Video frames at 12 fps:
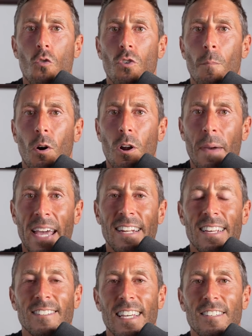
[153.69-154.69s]

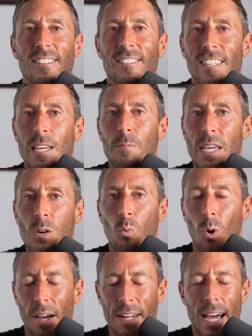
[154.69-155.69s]
Rimonabant is a C B
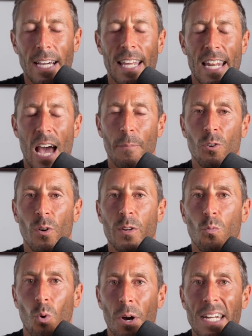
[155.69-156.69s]
one, a
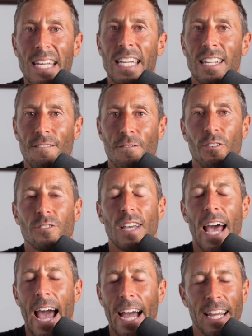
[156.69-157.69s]
cannabinoid one inverse
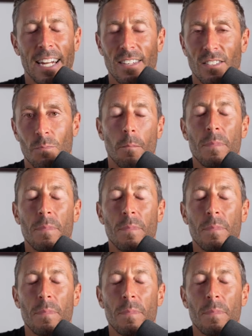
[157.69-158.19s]
agonist,